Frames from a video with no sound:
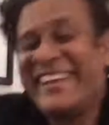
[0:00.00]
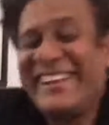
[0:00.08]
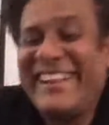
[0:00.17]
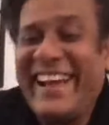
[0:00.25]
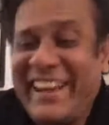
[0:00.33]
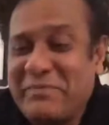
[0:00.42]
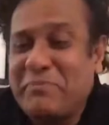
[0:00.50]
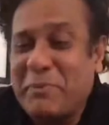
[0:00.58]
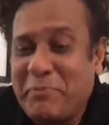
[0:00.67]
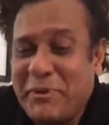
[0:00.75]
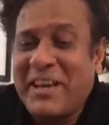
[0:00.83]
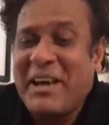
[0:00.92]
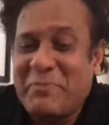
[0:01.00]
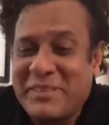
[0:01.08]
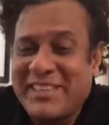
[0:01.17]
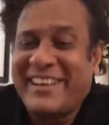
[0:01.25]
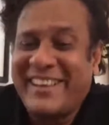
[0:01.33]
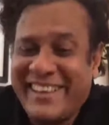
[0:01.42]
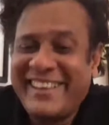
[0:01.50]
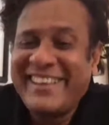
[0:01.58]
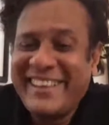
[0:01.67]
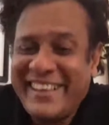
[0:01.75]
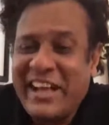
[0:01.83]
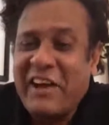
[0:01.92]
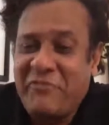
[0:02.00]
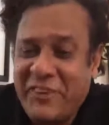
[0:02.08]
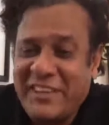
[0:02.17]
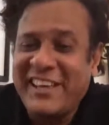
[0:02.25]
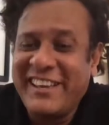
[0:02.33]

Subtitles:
that is perhaps a fitting